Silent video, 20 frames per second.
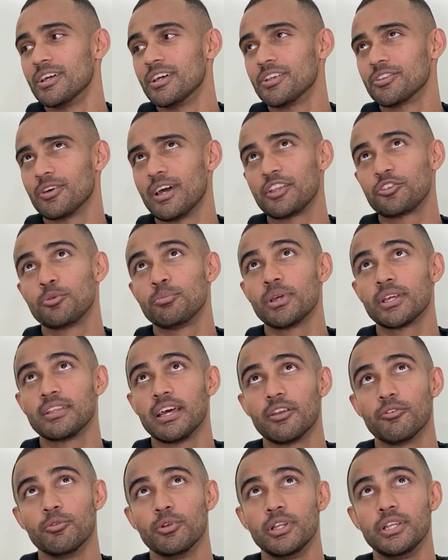So I had to make
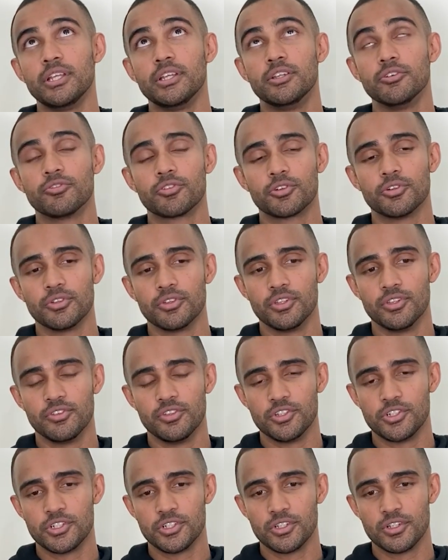that really difficult
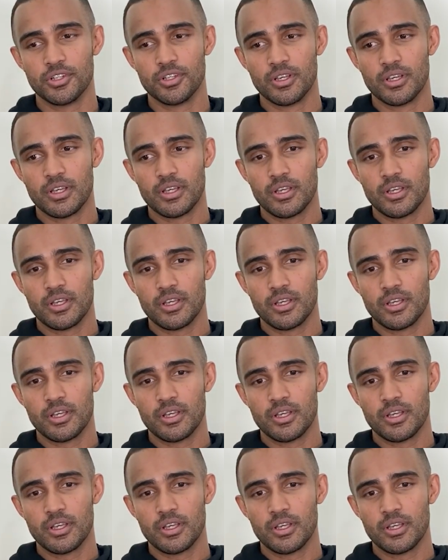decision.